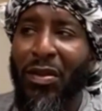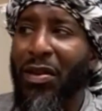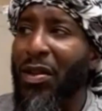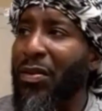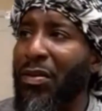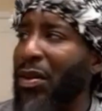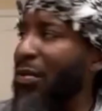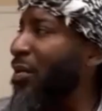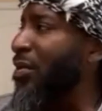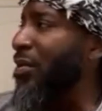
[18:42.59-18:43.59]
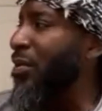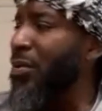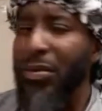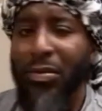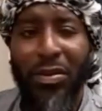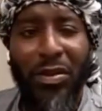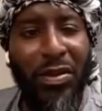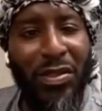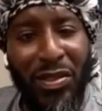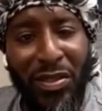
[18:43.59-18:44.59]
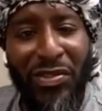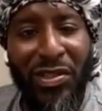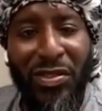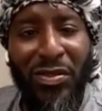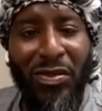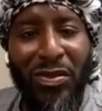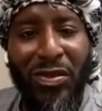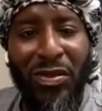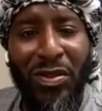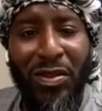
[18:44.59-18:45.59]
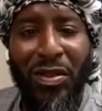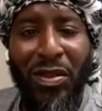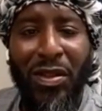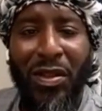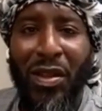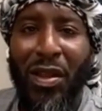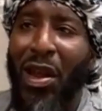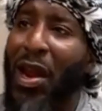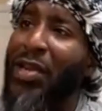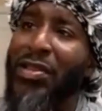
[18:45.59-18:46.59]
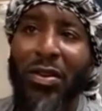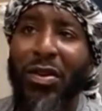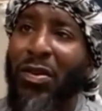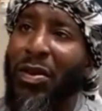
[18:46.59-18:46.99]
I'm like, man, why are we putting all this emphasis on? All right, so